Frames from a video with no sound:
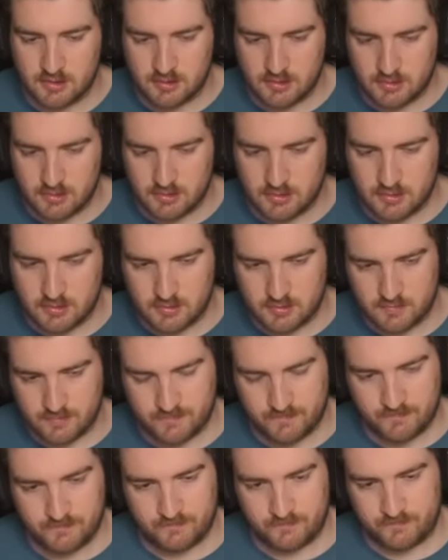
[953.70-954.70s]

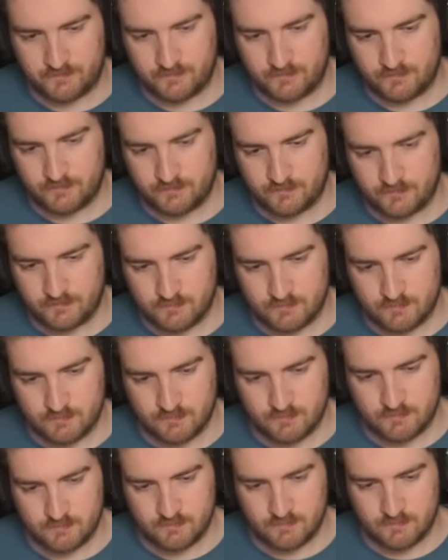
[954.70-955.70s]

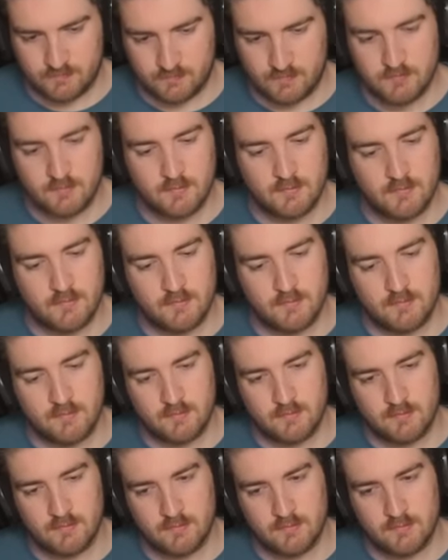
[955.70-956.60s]
(silence)